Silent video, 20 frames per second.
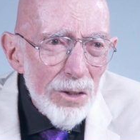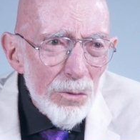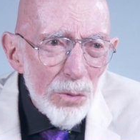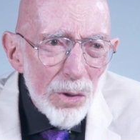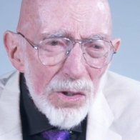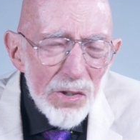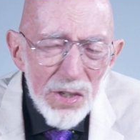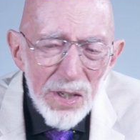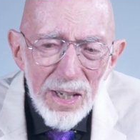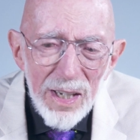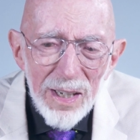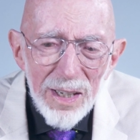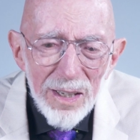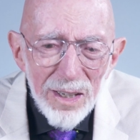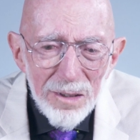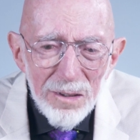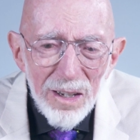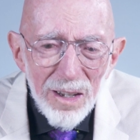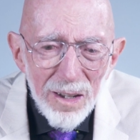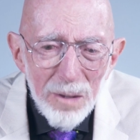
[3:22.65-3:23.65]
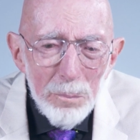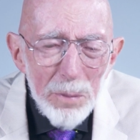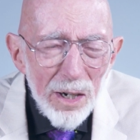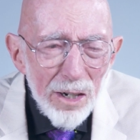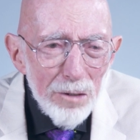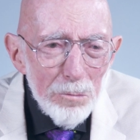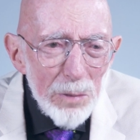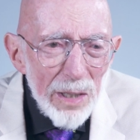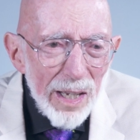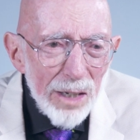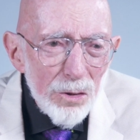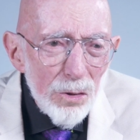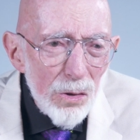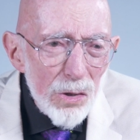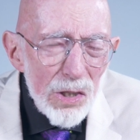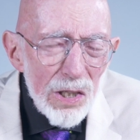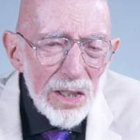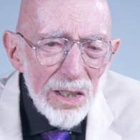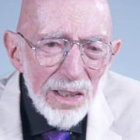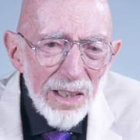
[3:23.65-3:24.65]
we're seeing a pair of black
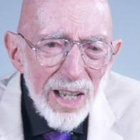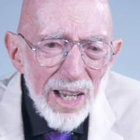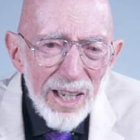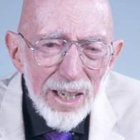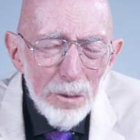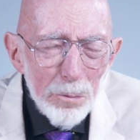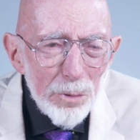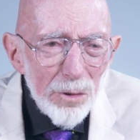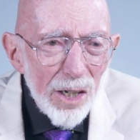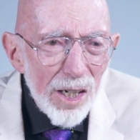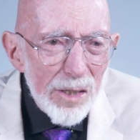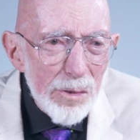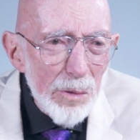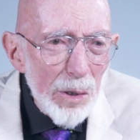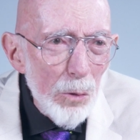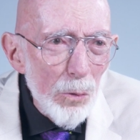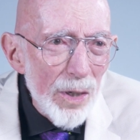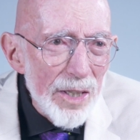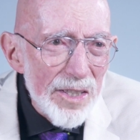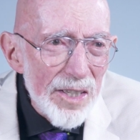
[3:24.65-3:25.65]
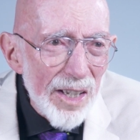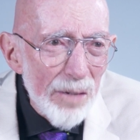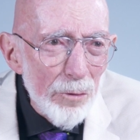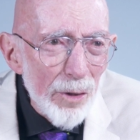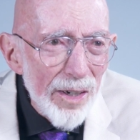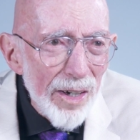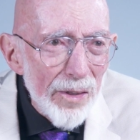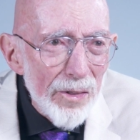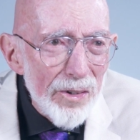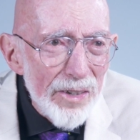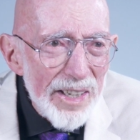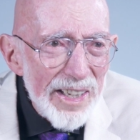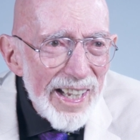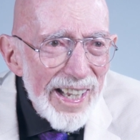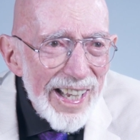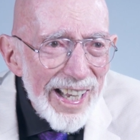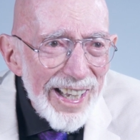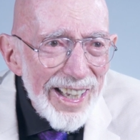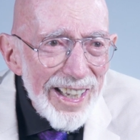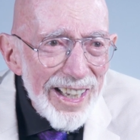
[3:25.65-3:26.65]
holes collide approximately once every other
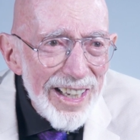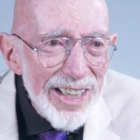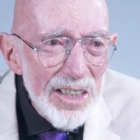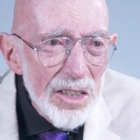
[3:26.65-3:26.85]
day.